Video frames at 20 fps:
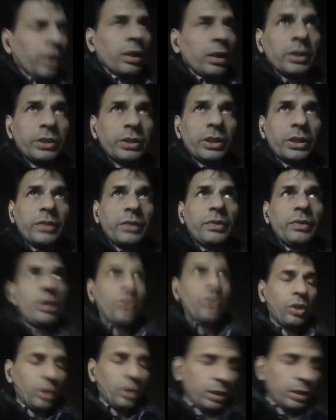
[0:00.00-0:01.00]
Shiva
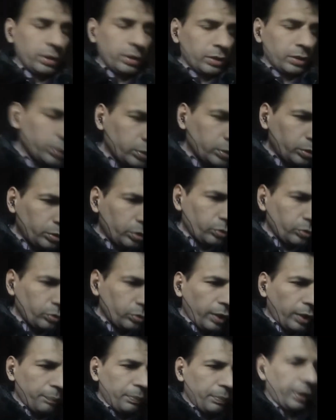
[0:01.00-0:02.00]
dog
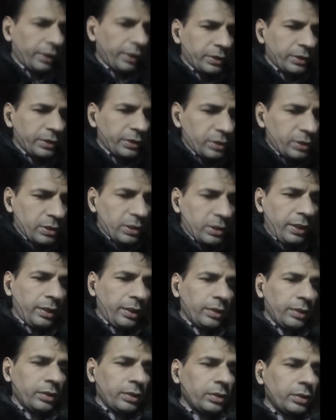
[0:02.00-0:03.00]
through applications
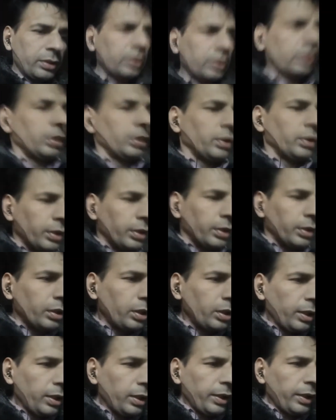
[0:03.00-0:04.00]
and
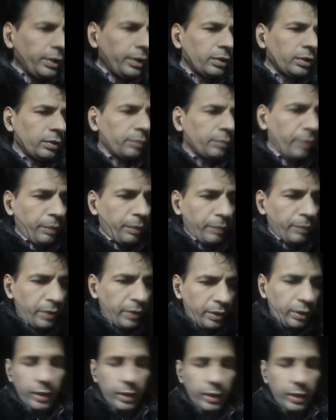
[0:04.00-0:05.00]
delaying
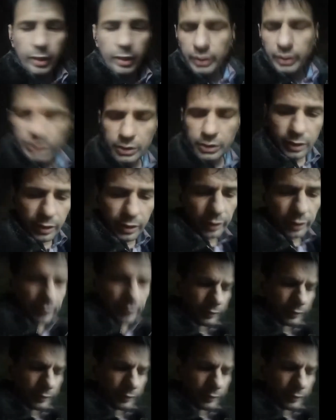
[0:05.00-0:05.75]
payment intentionally.